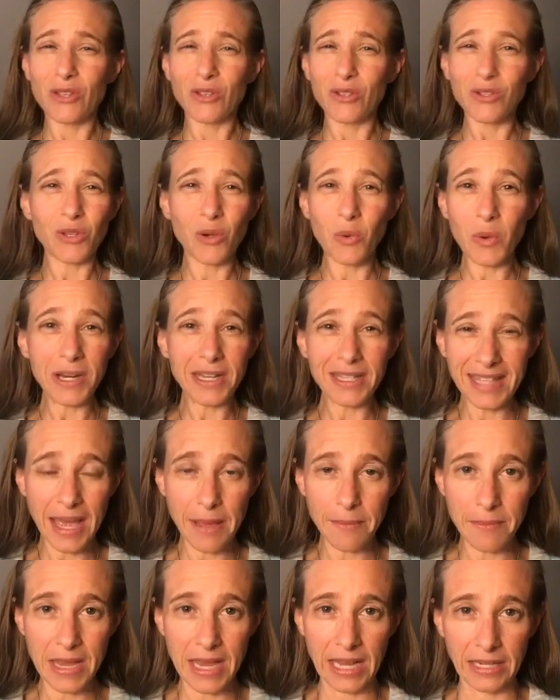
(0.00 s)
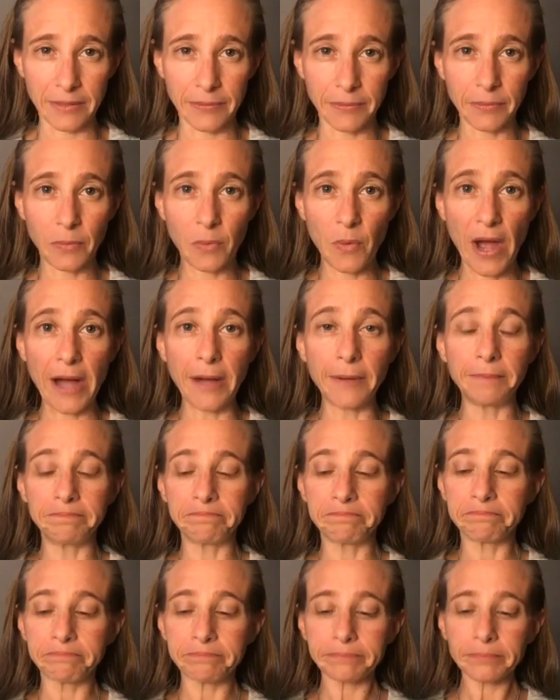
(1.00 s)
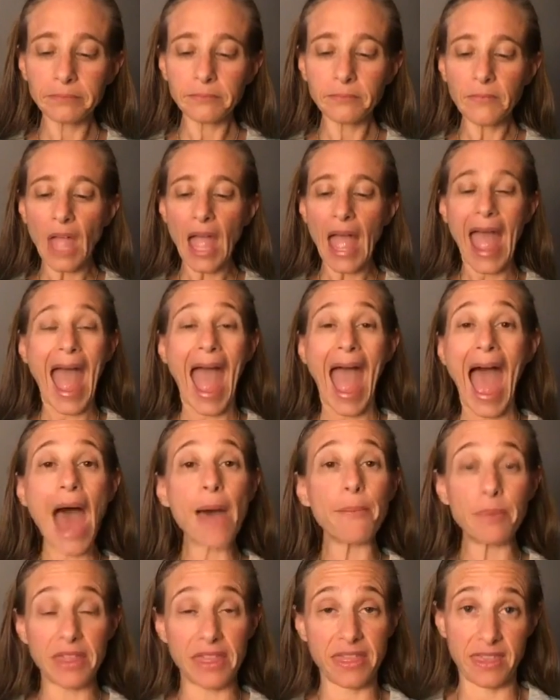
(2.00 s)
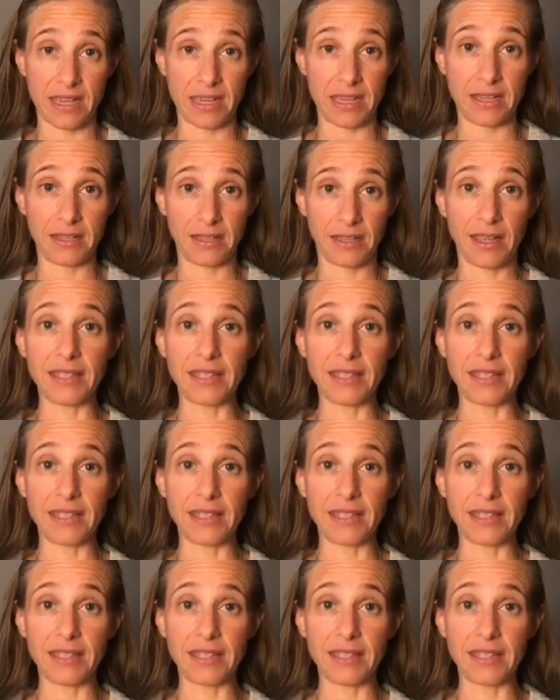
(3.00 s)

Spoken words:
So what does that mean? Well, apathy